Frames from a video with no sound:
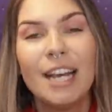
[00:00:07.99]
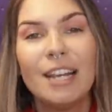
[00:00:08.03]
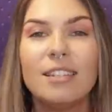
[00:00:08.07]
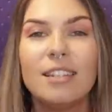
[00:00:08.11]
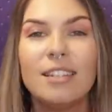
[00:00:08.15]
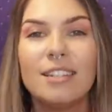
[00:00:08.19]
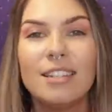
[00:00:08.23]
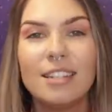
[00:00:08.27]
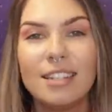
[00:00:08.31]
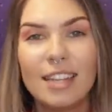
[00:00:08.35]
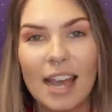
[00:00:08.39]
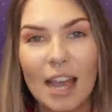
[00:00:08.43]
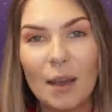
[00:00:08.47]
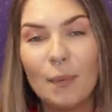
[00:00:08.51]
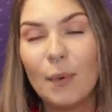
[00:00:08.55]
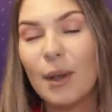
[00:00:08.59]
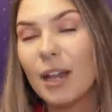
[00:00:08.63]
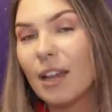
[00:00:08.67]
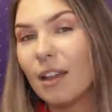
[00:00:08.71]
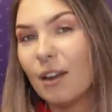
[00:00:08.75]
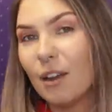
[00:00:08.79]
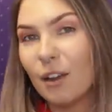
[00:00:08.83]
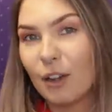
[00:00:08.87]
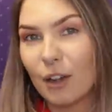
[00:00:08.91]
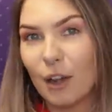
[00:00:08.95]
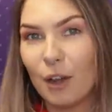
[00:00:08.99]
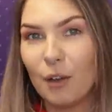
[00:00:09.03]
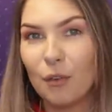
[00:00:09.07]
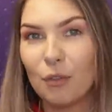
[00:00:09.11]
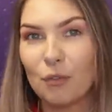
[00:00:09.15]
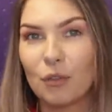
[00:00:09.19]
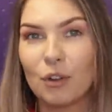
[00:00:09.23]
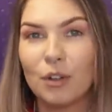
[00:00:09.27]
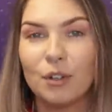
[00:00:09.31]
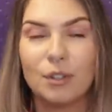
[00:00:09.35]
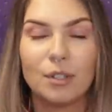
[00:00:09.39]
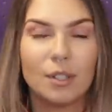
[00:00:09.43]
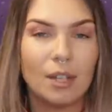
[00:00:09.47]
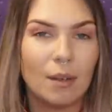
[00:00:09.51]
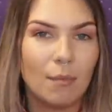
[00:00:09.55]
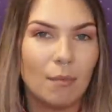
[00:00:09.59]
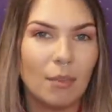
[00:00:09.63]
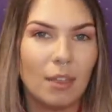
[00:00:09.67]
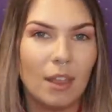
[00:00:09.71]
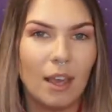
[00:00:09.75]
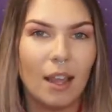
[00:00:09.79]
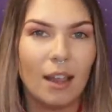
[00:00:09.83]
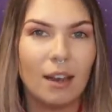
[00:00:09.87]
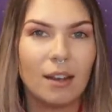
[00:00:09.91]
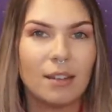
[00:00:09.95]
So today we're going to go through some
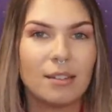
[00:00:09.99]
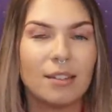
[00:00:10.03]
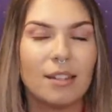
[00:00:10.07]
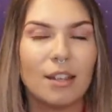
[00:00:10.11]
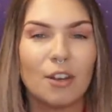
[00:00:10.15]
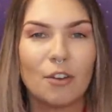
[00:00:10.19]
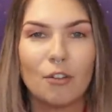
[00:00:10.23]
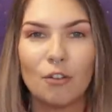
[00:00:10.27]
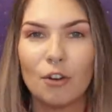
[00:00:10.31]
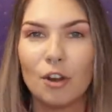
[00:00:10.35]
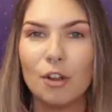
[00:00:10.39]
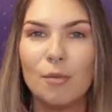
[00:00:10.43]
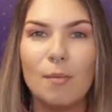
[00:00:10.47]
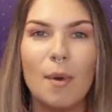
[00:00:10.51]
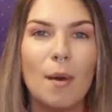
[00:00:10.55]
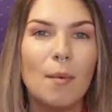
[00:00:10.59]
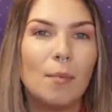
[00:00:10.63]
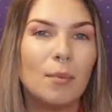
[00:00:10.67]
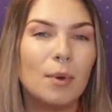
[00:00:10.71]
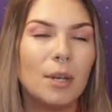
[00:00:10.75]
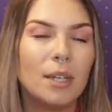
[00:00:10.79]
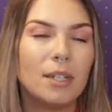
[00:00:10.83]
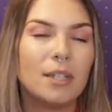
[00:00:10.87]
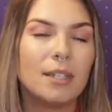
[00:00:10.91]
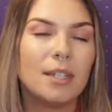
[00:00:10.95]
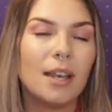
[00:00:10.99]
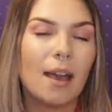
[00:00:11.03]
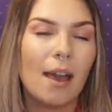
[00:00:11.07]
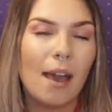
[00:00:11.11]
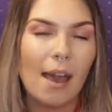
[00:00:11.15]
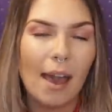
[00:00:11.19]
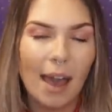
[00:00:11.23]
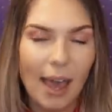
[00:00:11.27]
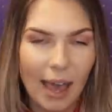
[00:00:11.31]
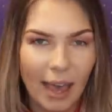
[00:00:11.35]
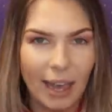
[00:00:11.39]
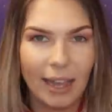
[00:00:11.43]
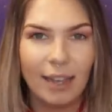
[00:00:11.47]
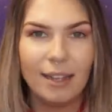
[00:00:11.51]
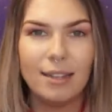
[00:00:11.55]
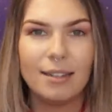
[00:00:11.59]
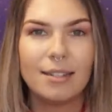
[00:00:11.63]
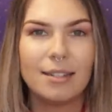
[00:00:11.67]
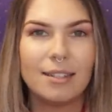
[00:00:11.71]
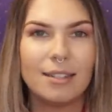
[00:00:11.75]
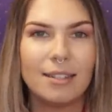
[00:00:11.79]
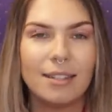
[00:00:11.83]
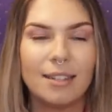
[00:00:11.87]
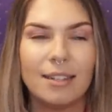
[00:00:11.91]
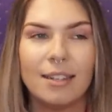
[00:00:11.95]
things that crew members
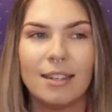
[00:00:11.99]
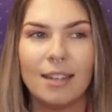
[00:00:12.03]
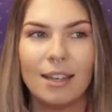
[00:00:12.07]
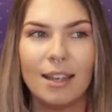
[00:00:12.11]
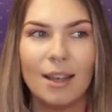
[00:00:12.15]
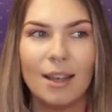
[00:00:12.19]
hate